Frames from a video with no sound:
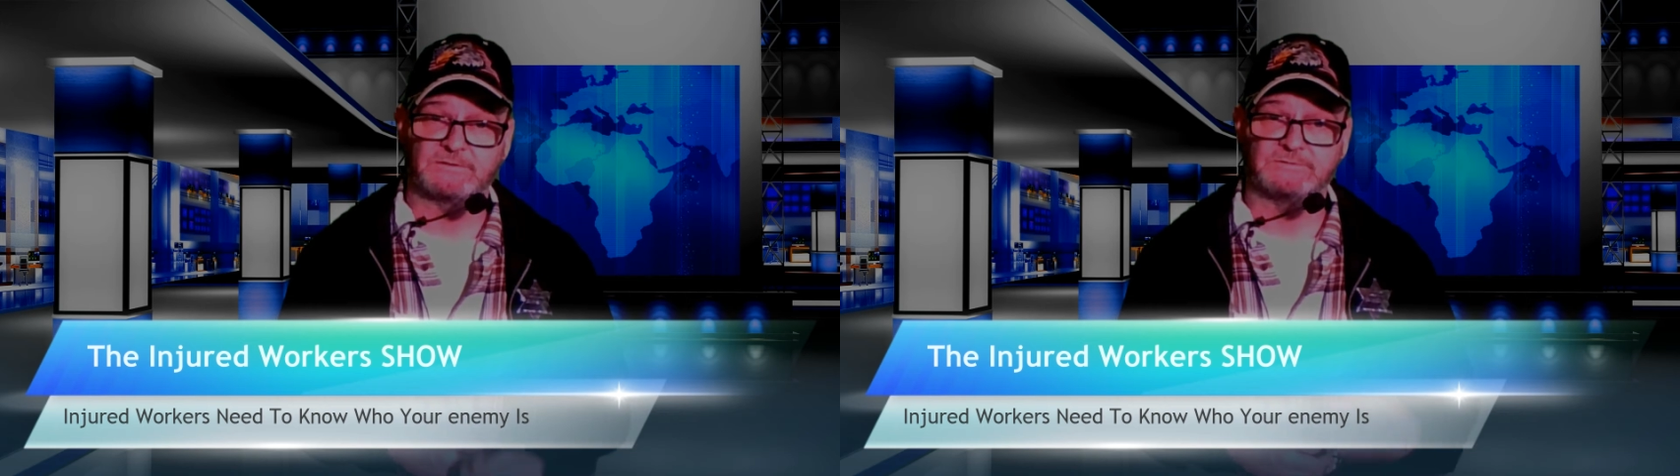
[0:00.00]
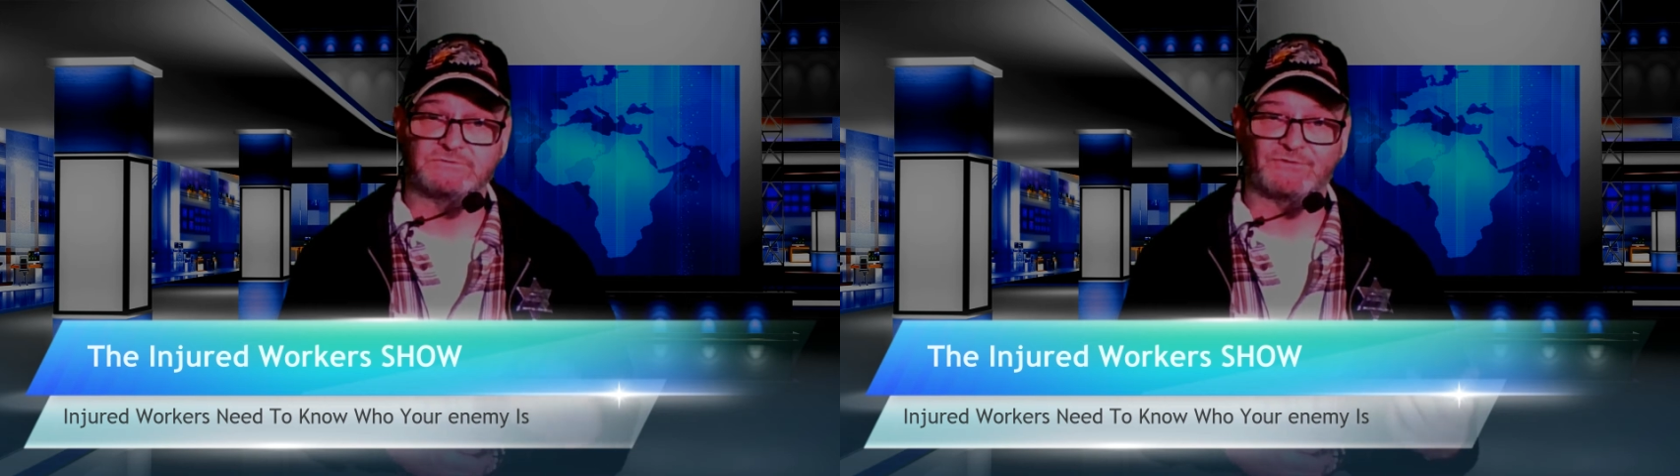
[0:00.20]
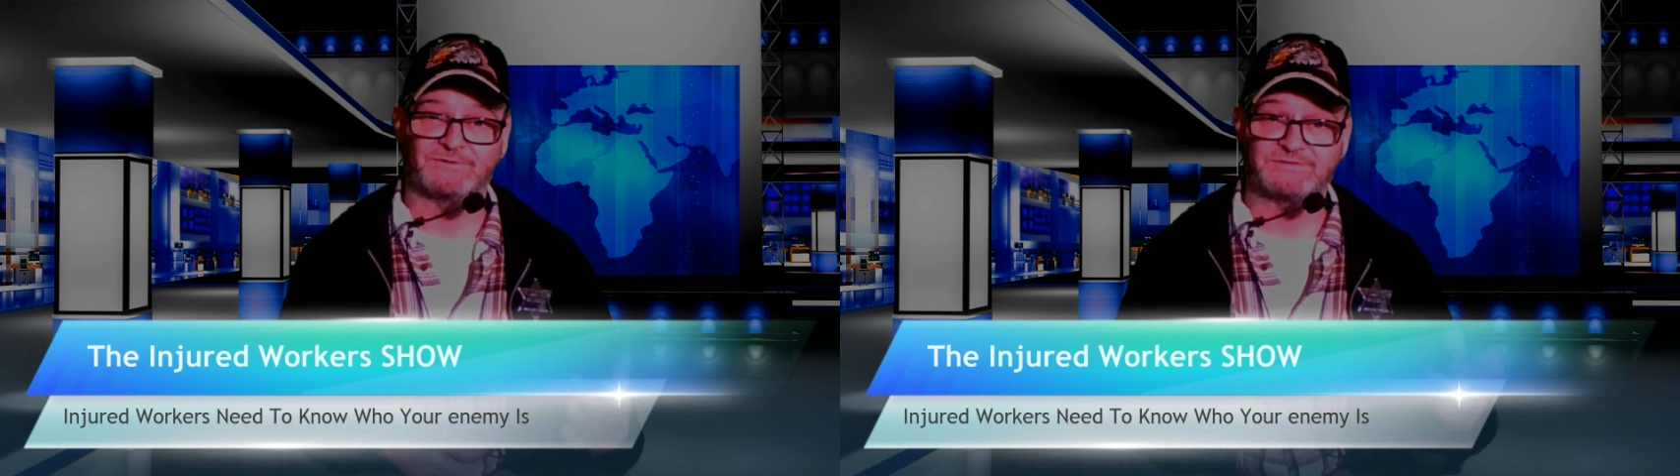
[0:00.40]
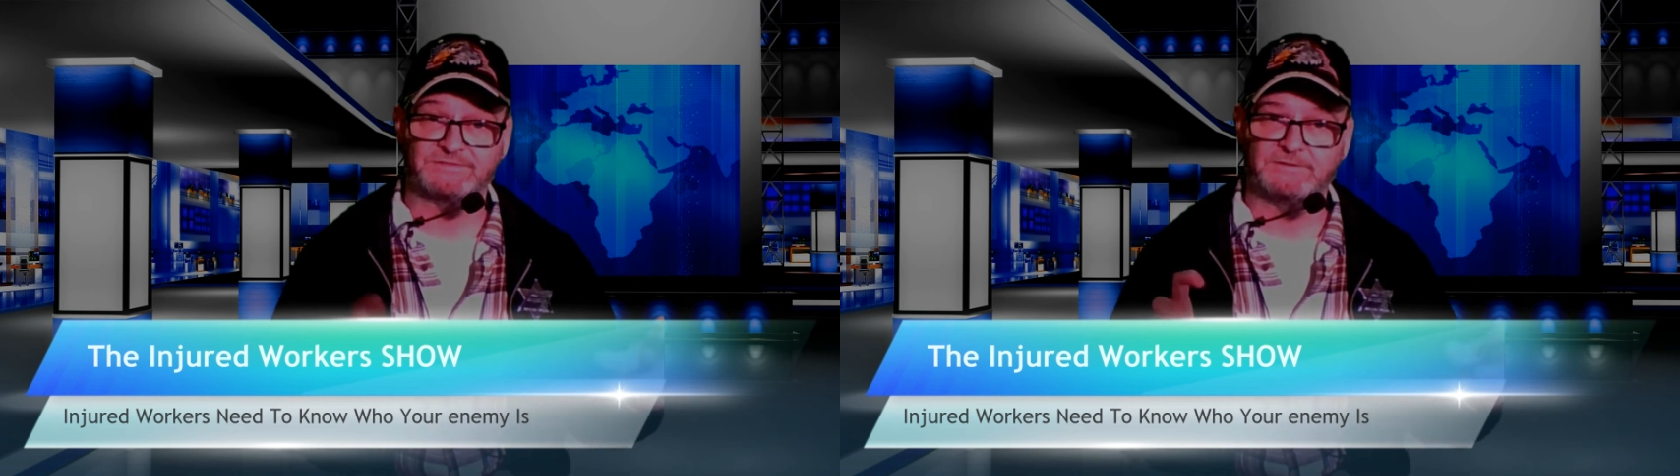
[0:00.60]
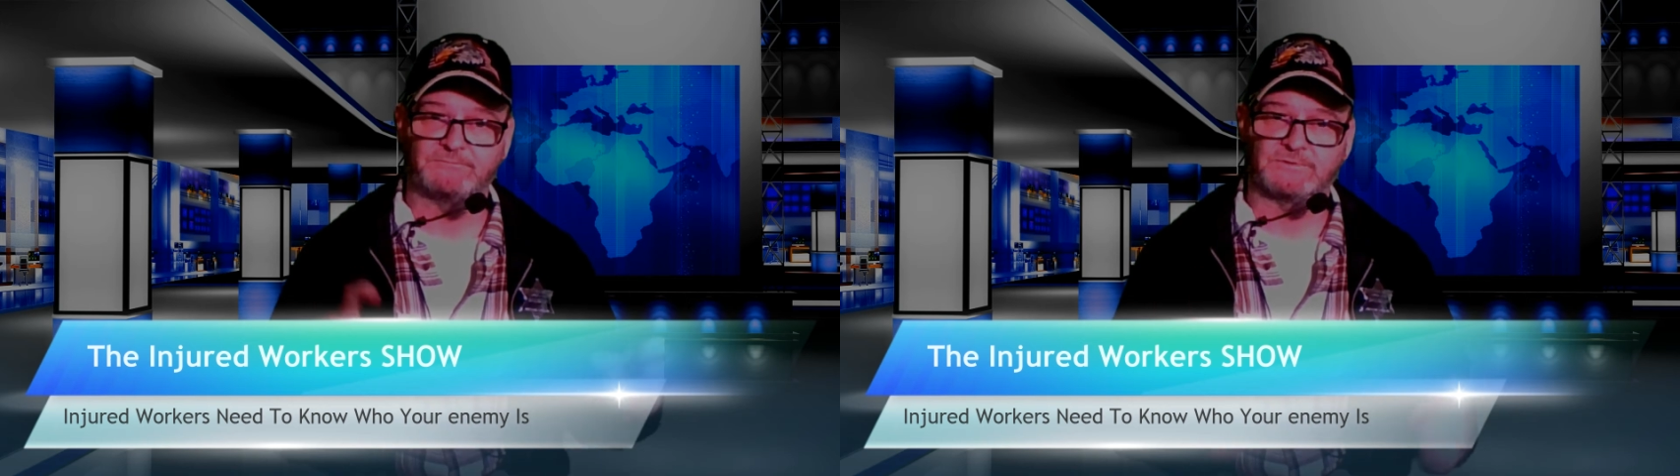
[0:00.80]
insurance
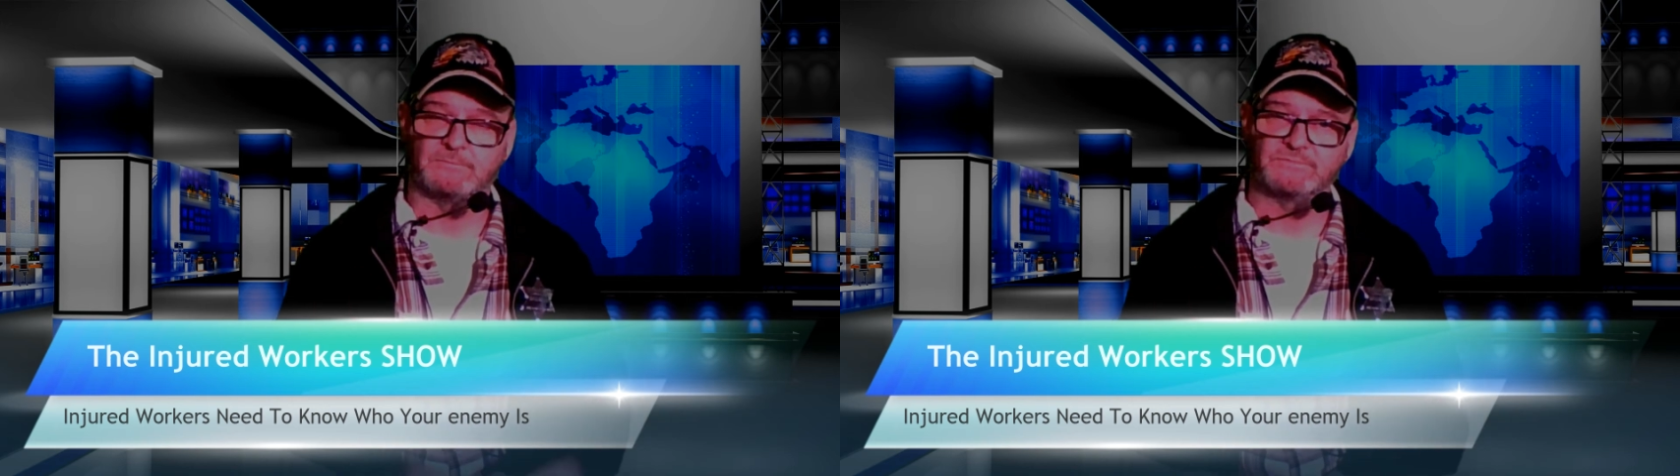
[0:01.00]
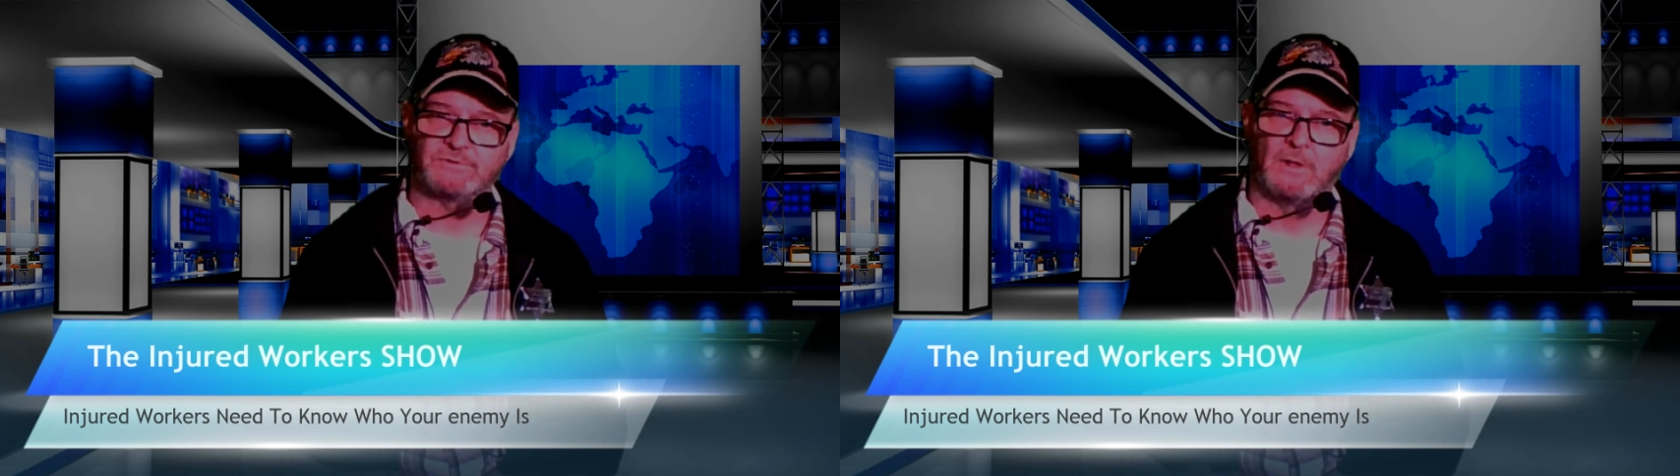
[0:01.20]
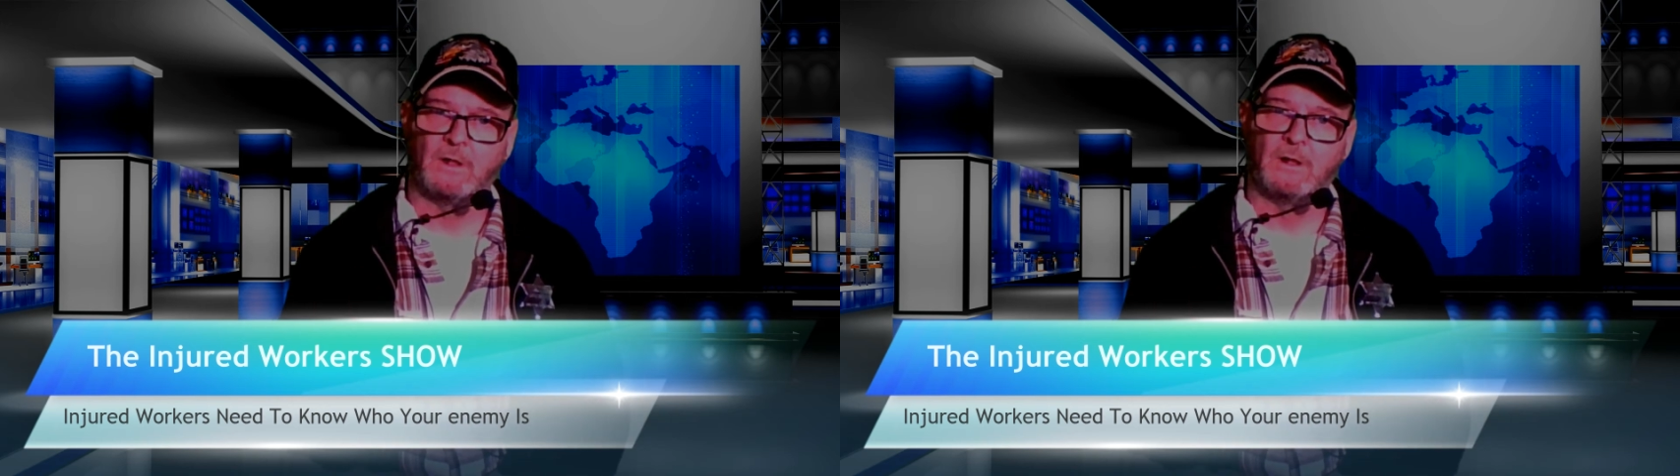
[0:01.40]
fiefdoms,